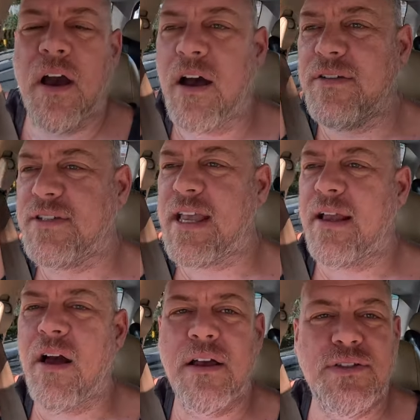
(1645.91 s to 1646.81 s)
I was
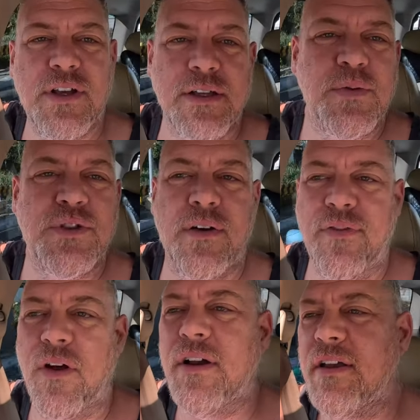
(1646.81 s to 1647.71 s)
saying, oh, do you guys watch our
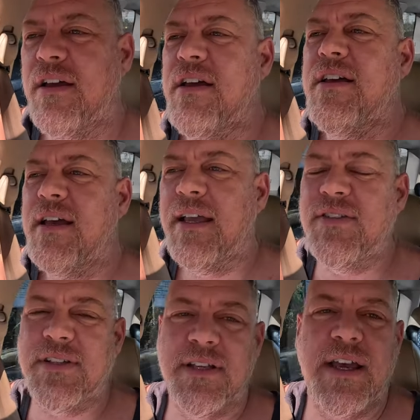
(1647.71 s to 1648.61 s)
vlog? And
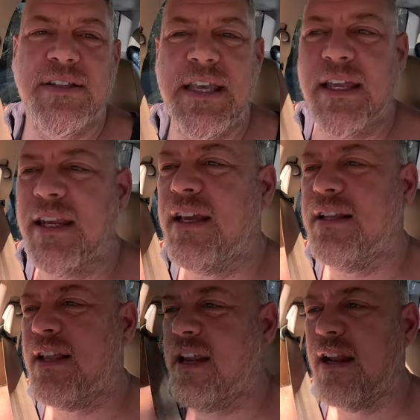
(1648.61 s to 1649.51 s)
Jessica goes, Ian, they
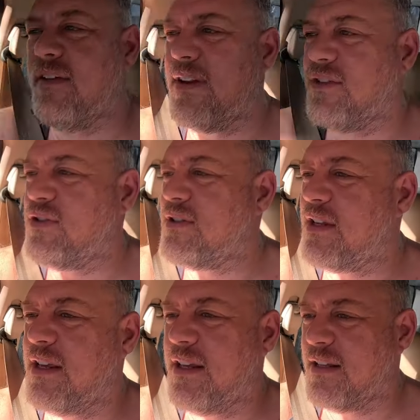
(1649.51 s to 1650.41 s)
don't have
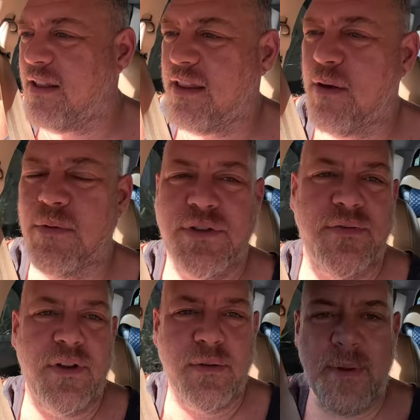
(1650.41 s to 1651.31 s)
electricity. Like, they don't watch
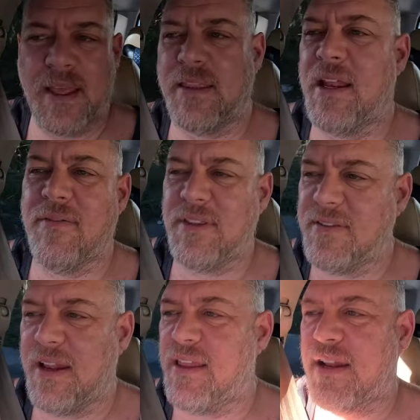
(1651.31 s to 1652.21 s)
your vlog, mate. They don't have
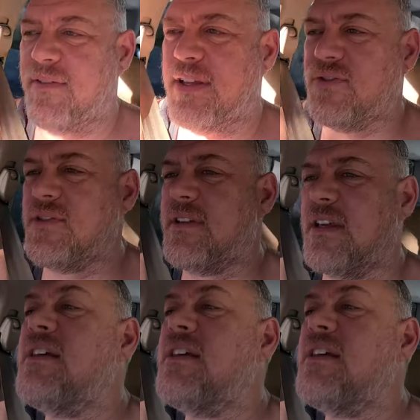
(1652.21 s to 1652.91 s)
internet, they don't have electricity.